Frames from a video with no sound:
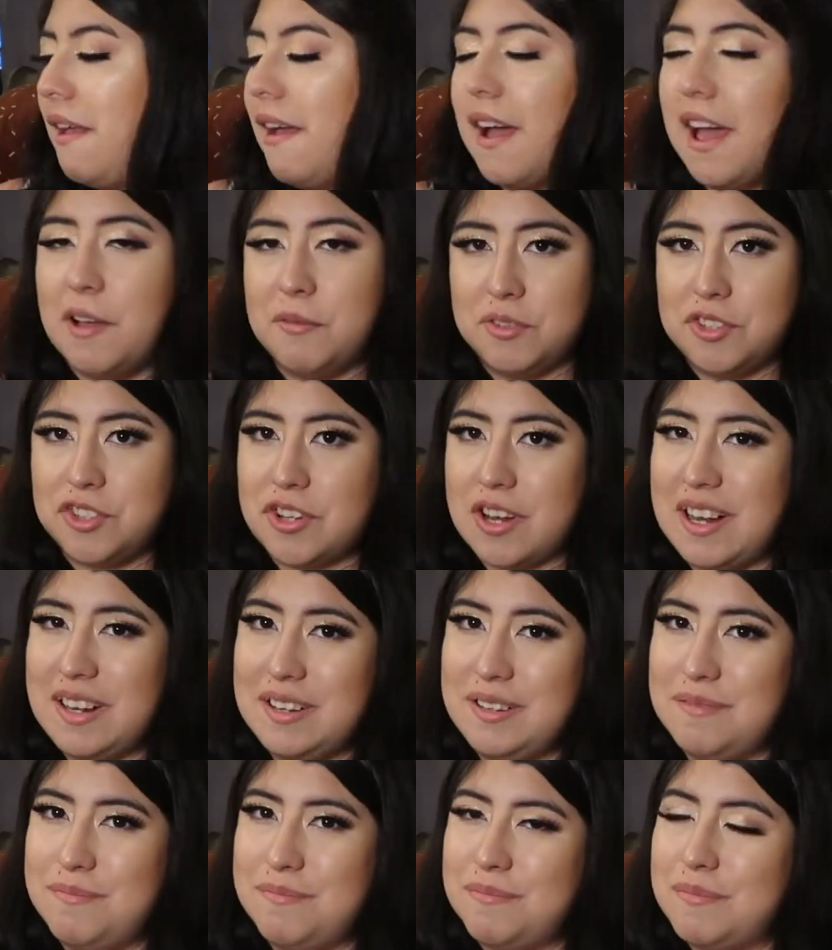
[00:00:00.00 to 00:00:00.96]
I will try
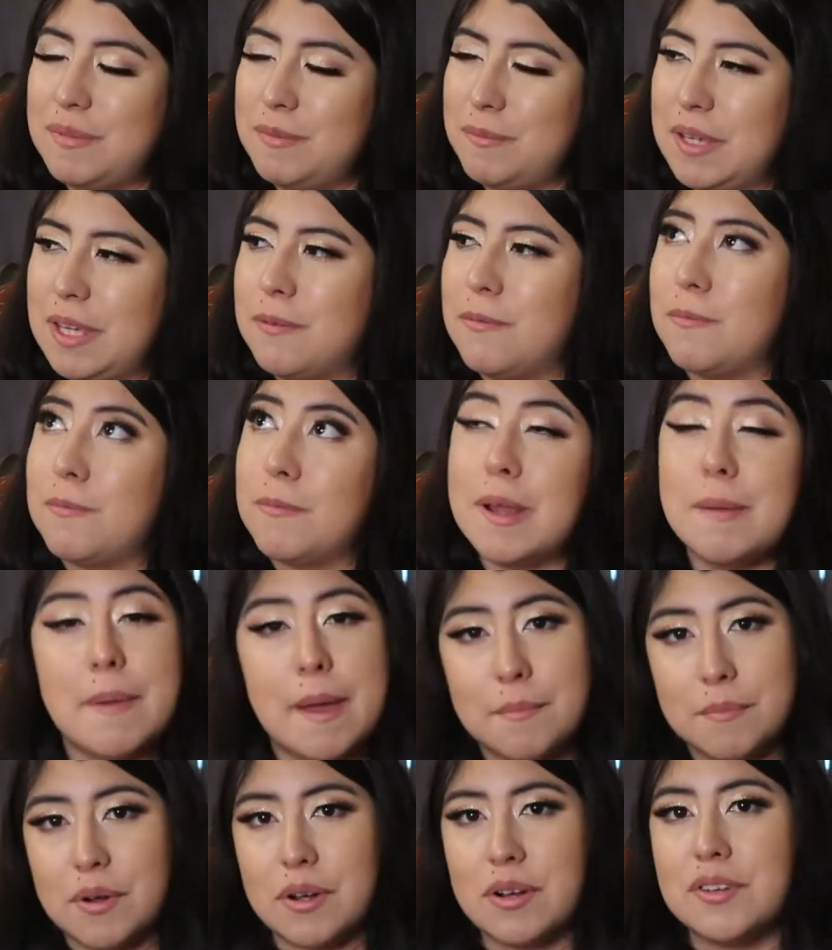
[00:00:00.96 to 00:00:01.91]
to
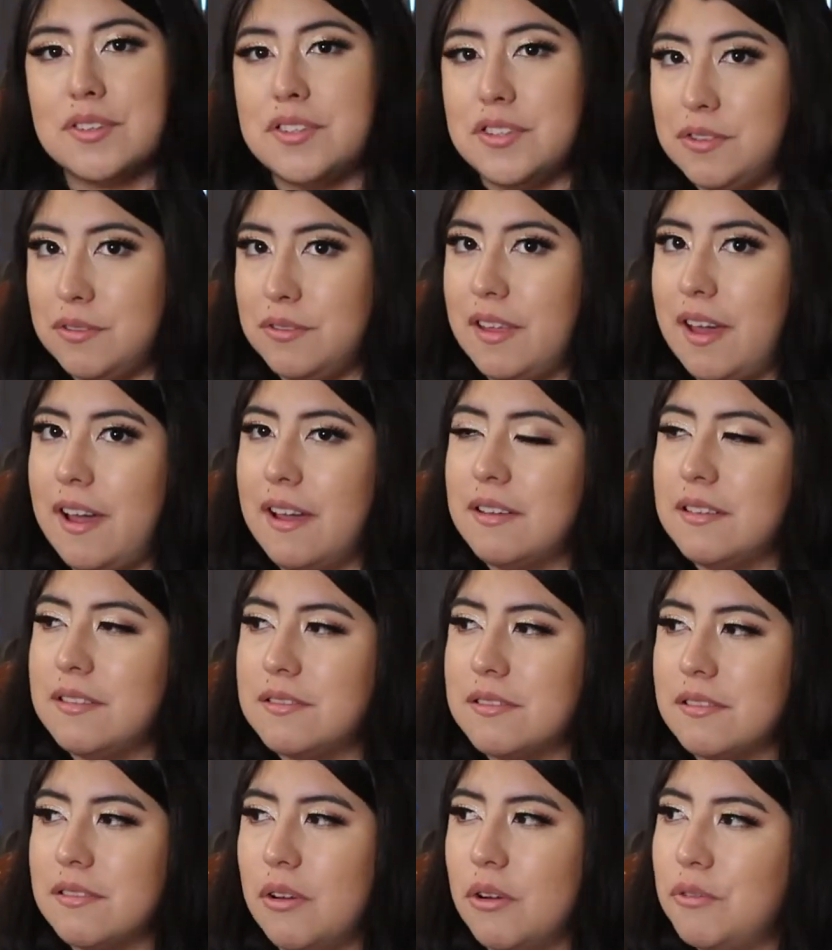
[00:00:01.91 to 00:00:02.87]
remember to do that.
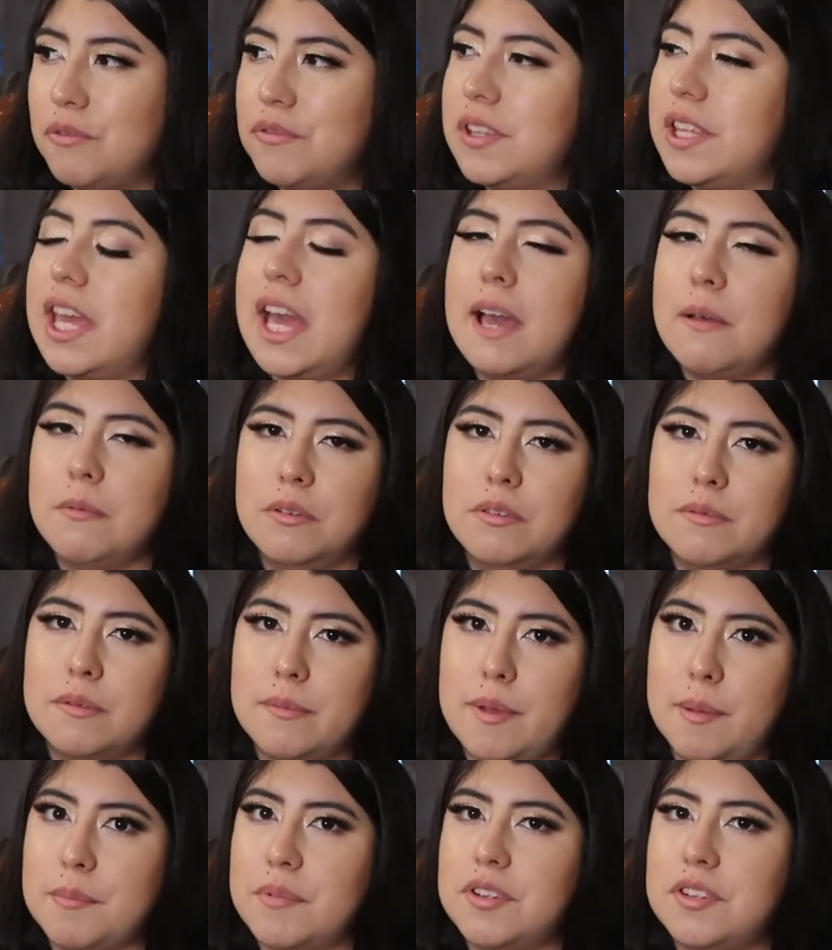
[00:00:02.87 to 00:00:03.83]
Hopefully I will
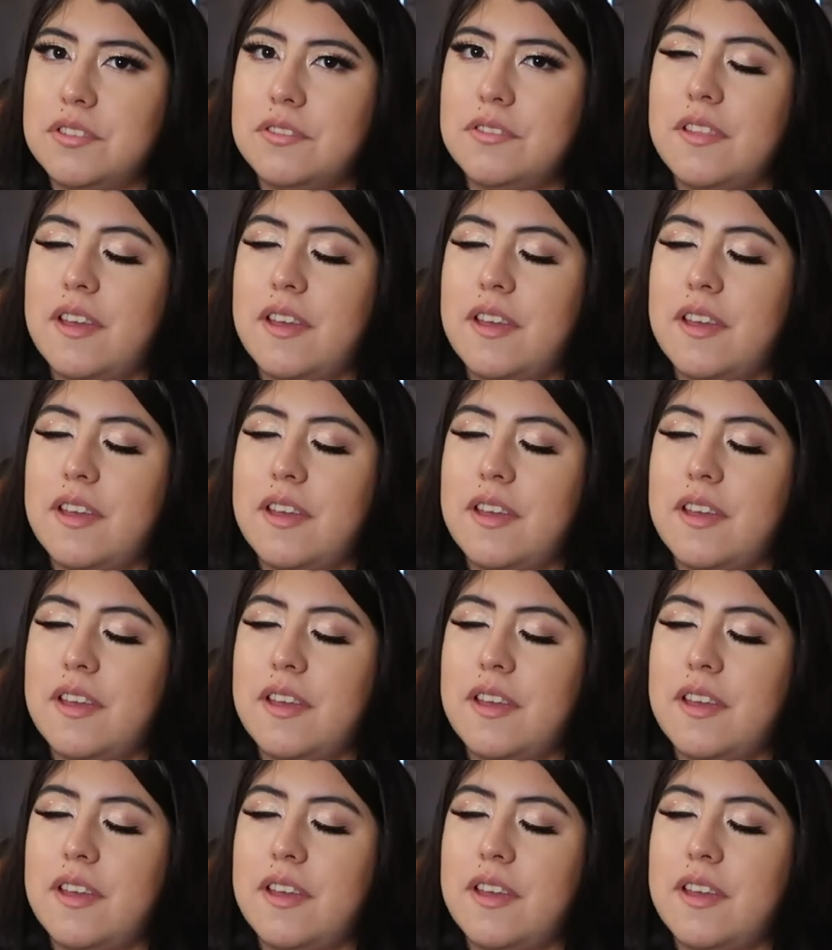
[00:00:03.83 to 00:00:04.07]
remember to do